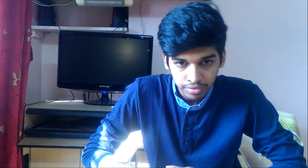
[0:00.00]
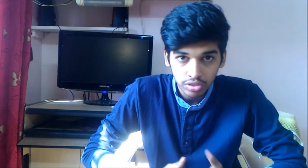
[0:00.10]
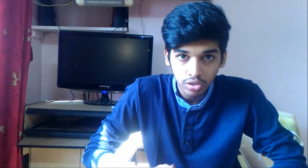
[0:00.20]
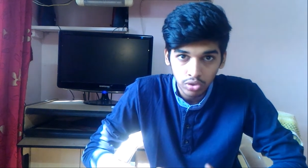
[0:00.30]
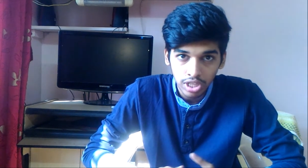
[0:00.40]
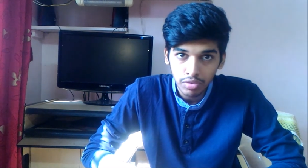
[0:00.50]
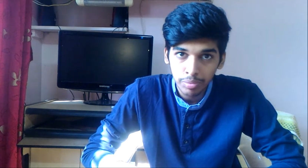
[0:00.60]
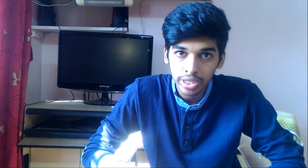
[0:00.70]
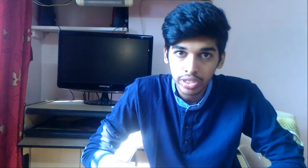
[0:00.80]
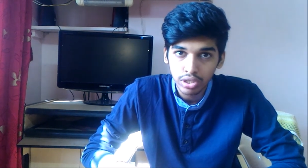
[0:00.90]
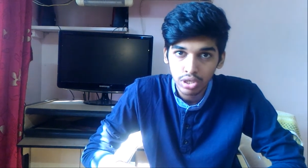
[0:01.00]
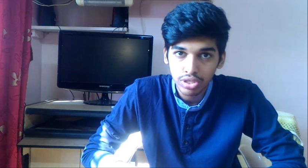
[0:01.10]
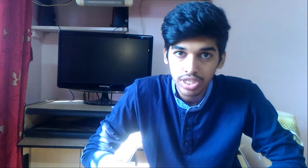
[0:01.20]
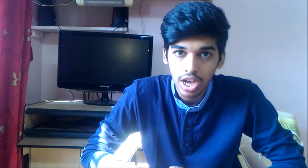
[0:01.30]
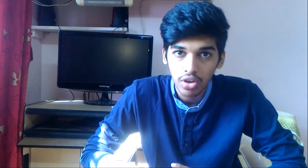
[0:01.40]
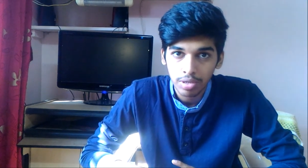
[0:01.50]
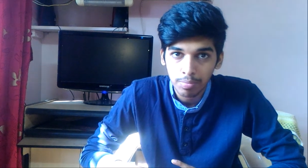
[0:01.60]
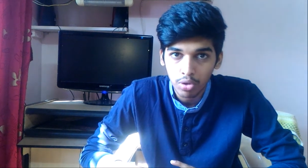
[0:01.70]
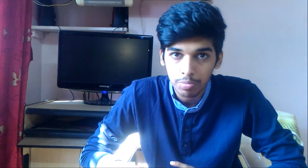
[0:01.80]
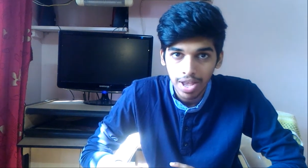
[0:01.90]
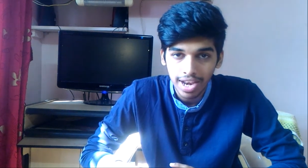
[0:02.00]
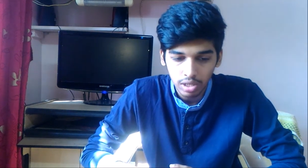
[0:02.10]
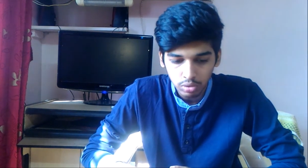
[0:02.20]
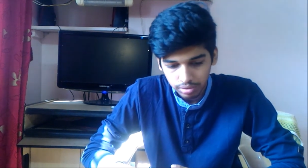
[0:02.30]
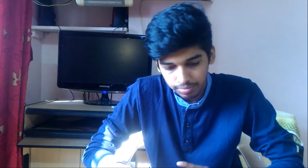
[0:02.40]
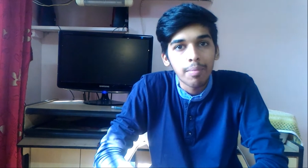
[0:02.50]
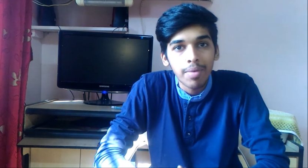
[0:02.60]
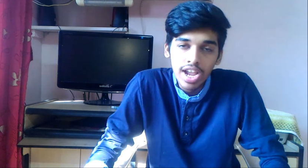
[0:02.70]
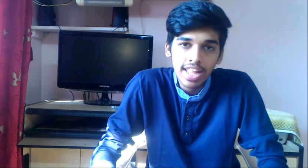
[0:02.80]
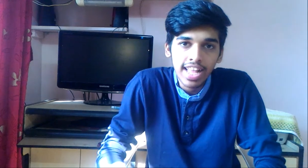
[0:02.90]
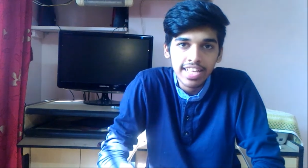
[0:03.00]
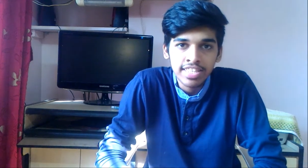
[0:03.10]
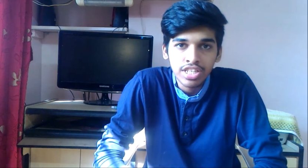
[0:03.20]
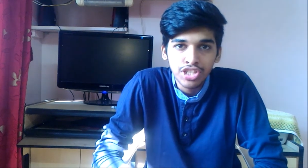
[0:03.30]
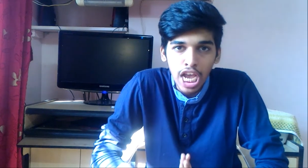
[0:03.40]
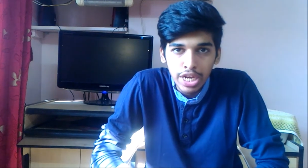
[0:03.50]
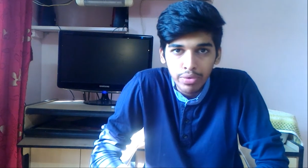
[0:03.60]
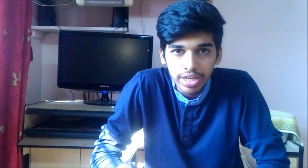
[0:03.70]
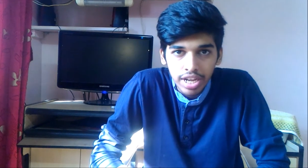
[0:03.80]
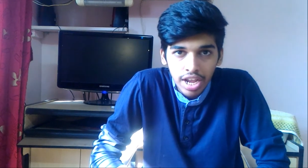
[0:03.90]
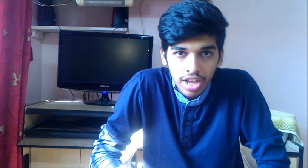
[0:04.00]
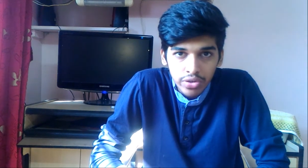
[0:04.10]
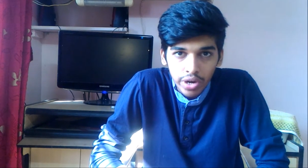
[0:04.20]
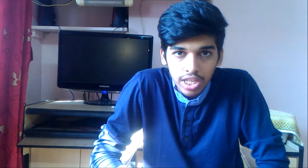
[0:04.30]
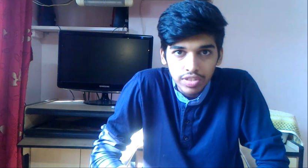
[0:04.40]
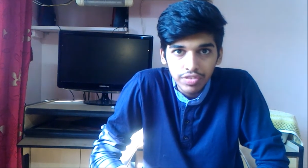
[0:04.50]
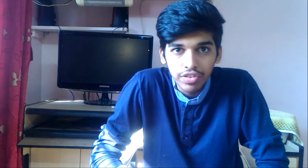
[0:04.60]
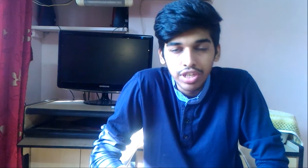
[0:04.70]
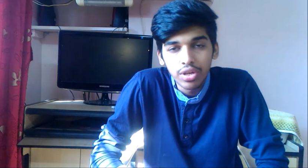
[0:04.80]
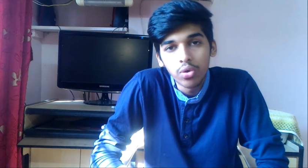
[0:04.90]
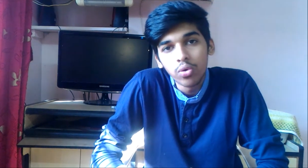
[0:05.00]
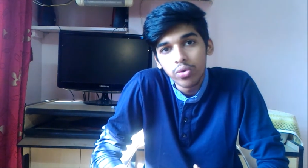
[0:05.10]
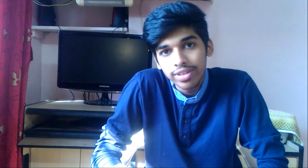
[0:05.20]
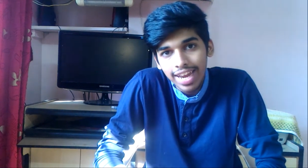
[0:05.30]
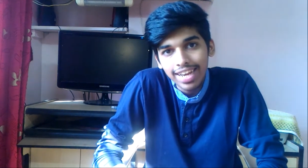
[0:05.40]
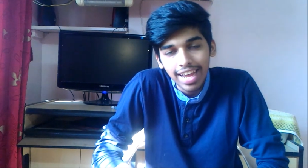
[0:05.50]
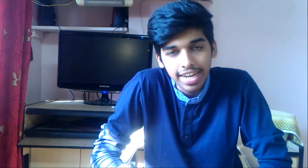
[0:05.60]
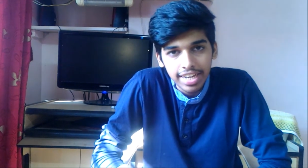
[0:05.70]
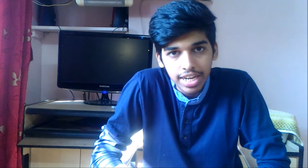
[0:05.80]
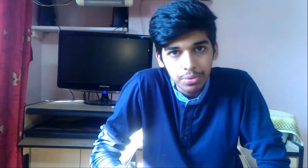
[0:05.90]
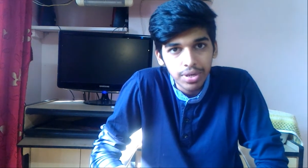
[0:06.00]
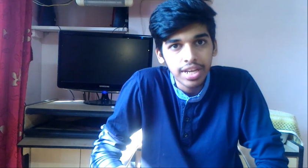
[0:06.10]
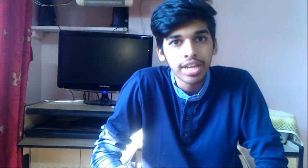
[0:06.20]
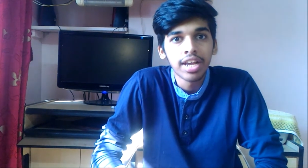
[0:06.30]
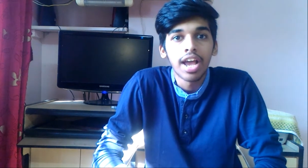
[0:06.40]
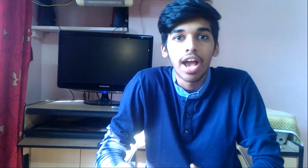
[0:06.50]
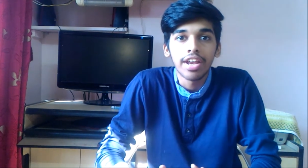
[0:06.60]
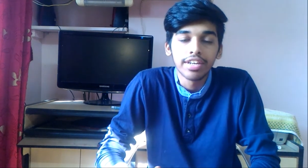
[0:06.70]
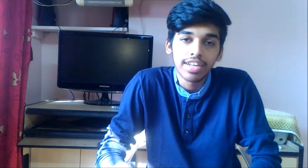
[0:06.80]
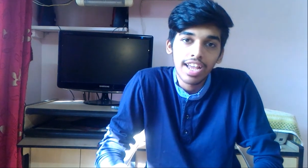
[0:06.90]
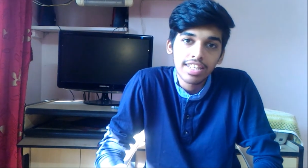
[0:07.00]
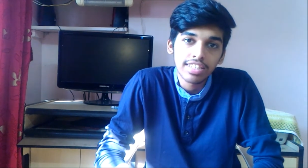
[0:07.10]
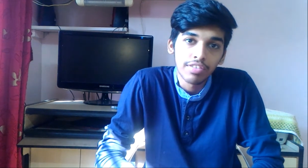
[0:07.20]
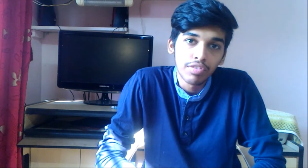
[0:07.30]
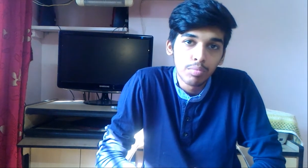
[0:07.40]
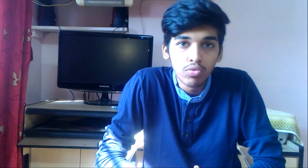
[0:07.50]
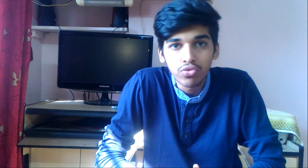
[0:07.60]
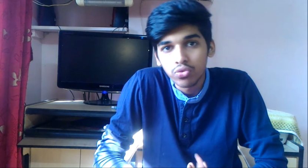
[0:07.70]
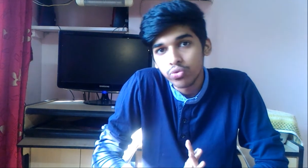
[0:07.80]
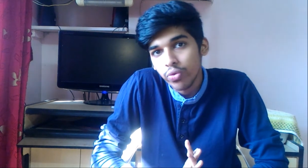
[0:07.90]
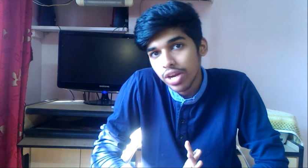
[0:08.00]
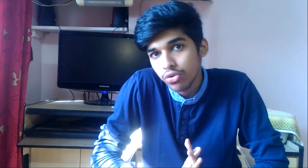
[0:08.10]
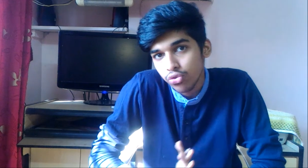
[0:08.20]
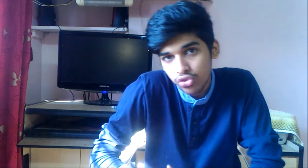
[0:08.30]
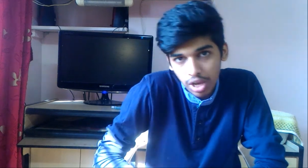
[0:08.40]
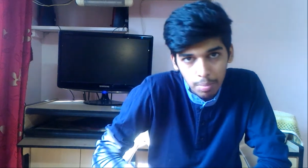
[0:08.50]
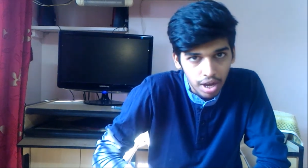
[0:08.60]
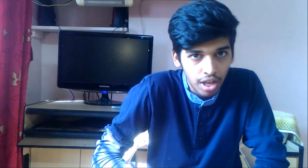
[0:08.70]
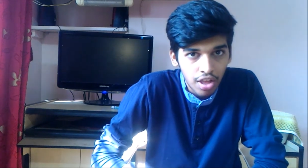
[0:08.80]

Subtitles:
So that will be interesting to see how they both pan out. And my hair, that's it. January transfer window deadline day today, and it ends and we move straight to summer